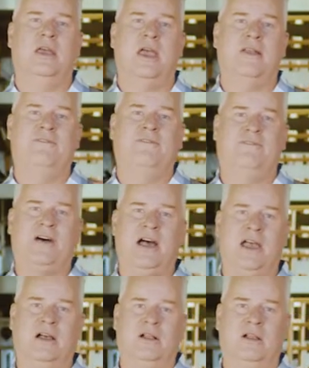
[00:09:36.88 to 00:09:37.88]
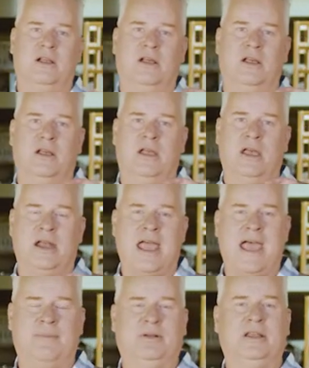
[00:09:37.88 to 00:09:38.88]
and file an
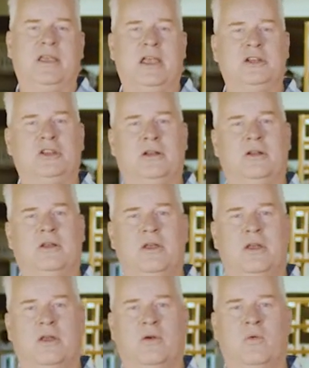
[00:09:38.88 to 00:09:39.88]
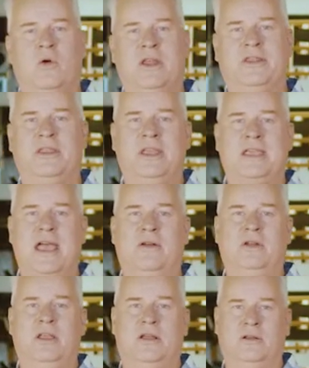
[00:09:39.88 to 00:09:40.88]
application with the
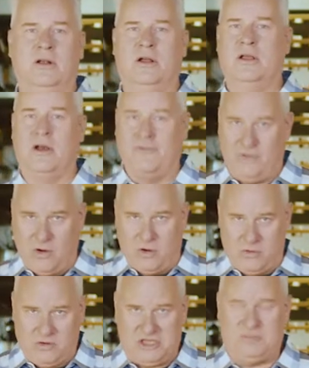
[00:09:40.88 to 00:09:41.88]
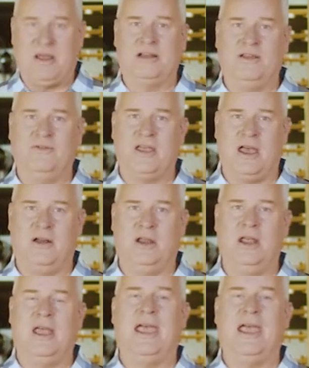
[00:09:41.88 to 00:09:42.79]
county clerk of your respective county,